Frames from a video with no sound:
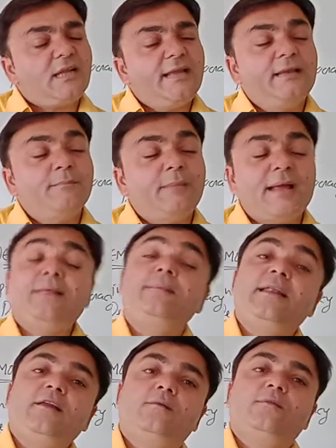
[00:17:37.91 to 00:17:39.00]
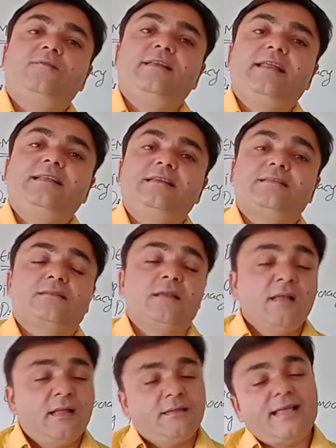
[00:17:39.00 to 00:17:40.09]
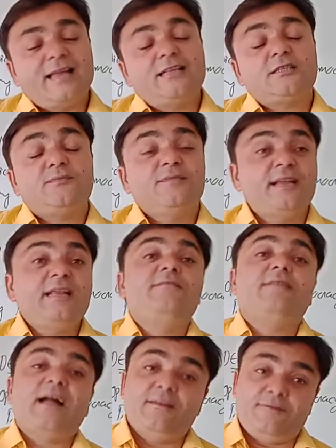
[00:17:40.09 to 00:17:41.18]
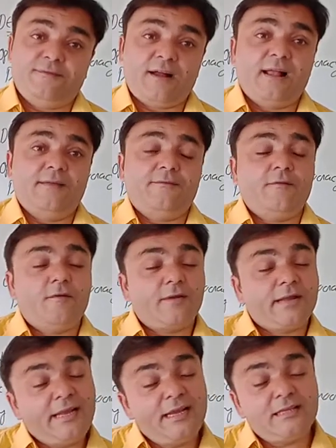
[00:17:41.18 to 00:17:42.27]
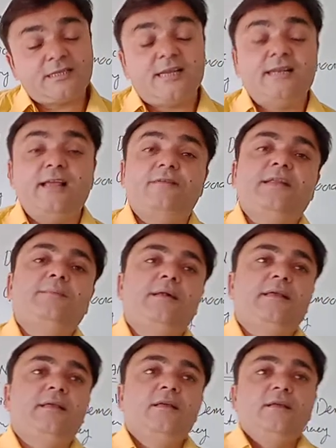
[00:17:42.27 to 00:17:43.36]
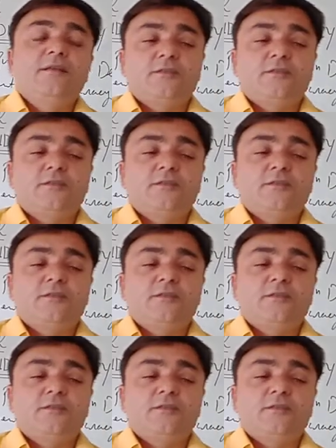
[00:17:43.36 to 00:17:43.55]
In many of the villages, there is free Wi-Fi for each and everybody.